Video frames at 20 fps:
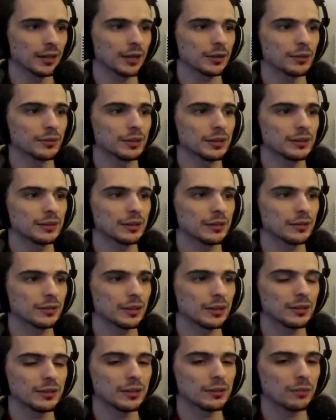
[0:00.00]
I don't think there's
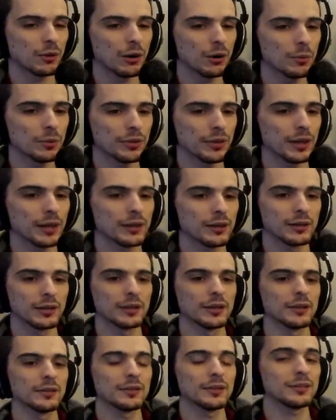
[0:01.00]
anything wrong with that
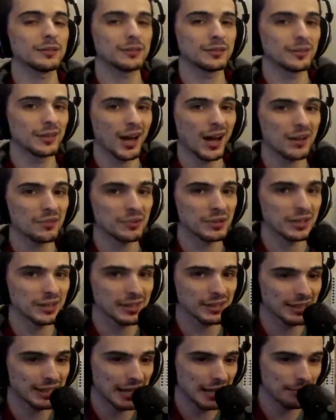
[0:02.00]
this is not
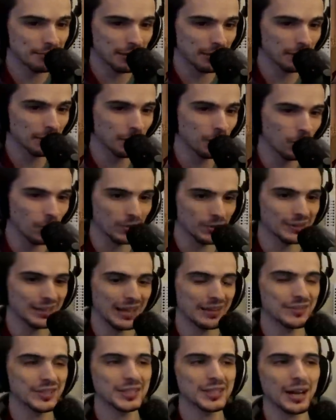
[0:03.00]
really a game that rewards
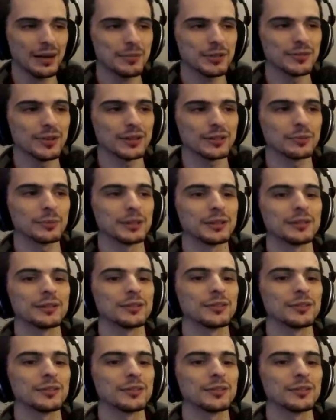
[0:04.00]
heavy time investment.